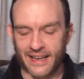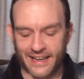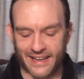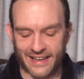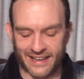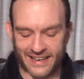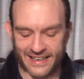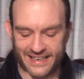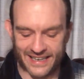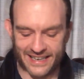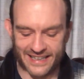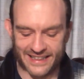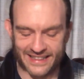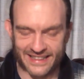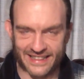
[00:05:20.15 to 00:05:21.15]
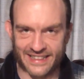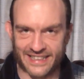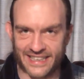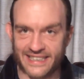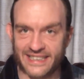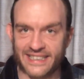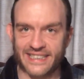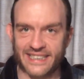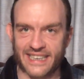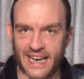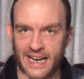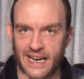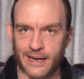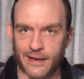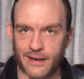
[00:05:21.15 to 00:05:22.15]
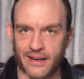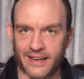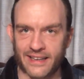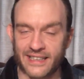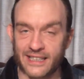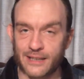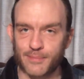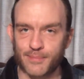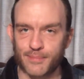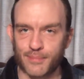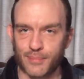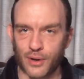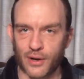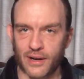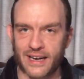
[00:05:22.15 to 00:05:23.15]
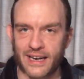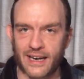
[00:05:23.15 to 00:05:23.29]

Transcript: Like in this book,